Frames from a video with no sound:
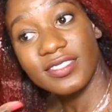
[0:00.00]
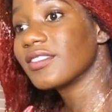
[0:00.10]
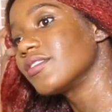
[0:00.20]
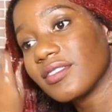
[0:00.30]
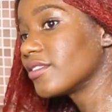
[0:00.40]

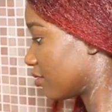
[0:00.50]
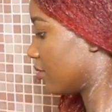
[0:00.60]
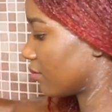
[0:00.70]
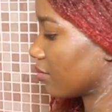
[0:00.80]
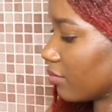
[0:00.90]

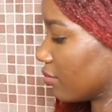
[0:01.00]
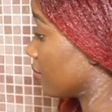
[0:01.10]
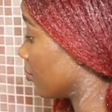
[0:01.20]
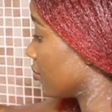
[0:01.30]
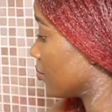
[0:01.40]

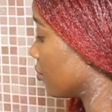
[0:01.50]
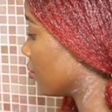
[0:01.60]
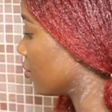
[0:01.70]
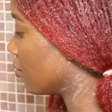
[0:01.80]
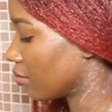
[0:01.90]

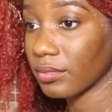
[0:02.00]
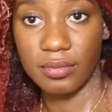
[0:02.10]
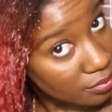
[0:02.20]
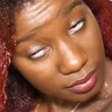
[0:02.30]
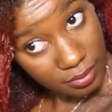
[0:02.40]
So
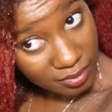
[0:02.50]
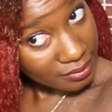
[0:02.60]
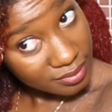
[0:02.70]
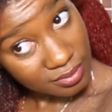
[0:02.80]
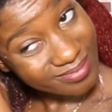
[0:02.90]

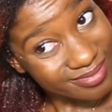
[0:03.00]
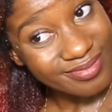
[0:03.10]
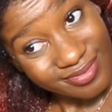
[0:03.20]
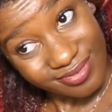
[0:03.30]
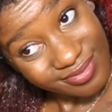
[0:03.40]
this is the
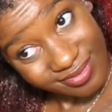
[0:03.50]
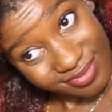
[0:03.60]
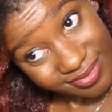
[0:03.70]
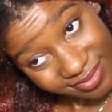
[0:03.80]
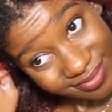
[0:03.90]
first time I'm
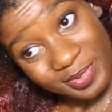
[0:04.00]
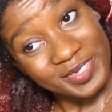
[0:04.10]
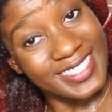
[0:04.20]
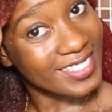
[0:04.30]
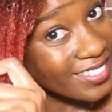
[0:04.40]
using
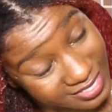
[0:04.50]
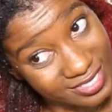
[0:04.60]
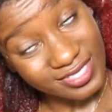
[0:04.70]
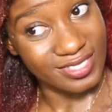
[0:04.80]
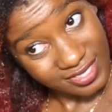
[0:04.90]
this deep
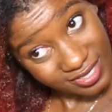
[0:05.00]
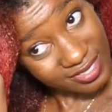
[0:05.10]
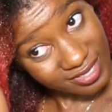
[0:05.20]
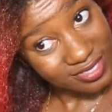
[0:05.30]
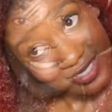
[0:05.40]

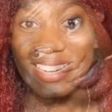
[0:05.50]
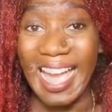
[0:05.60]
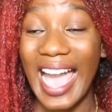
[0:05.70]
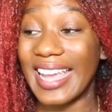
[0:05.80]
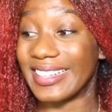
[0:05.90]
conditioner,
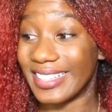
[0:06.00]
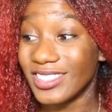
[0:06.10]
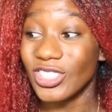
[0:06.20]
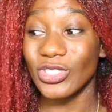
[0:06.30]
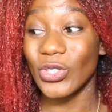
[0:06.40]
and I
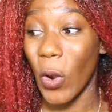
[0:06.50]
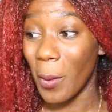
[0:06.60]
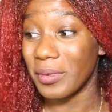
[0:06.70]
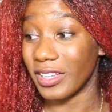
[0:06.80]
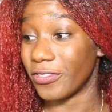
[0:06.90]
did just
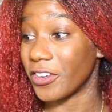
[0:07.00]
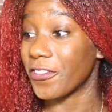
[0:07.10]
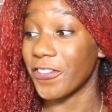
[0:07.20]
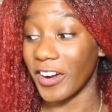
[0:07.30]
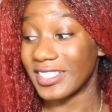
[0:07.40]
open it for the
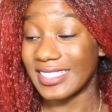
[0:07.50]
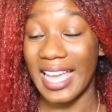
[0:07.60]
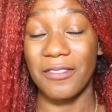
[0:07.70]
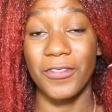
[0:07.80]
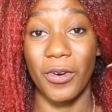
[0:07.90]
first
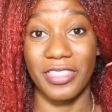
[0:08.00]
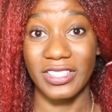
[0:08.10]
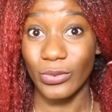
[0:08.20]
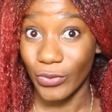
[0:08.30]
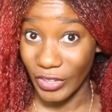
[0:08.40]
time for
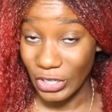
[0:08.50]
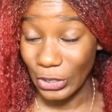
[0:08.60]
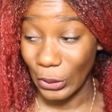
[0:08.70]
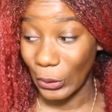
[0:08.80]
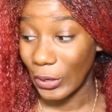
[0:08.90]
this
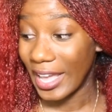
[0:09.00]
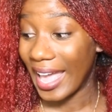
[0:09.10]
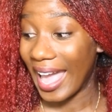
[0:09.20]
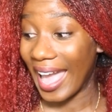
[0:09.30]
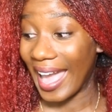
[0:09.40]
video,
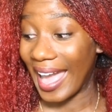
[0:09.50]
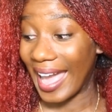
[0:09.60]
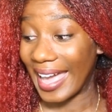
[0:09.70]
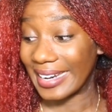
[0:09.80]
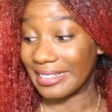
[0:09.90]

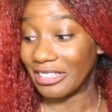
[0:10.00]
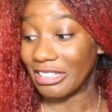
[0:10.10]
and